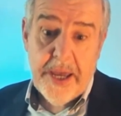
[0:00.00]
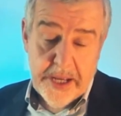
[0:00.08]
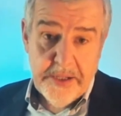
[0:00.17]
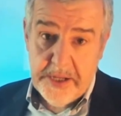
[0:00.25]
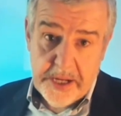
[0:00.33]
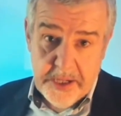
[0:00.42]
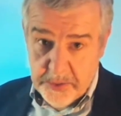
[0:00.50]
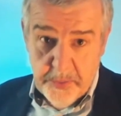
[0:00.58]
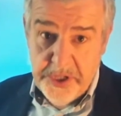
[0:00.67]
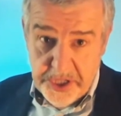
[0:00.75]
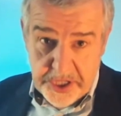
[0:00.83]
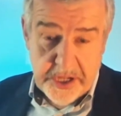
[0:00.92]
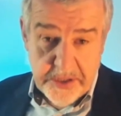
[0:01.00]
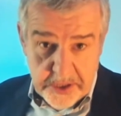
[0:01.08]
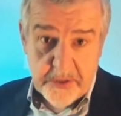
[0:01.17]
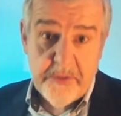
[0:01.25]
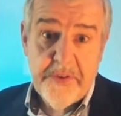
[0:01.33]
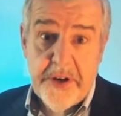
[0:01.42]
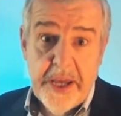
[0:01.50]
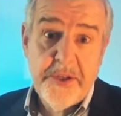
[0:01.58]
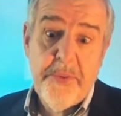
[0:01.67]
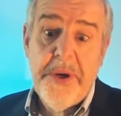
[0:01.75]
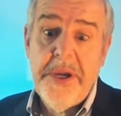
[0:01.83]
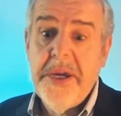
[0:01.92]
And as we shall discover
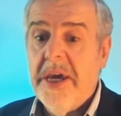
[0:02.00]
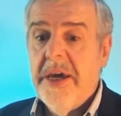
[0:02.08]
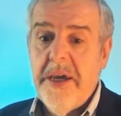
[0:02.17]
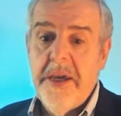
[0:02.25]
next week,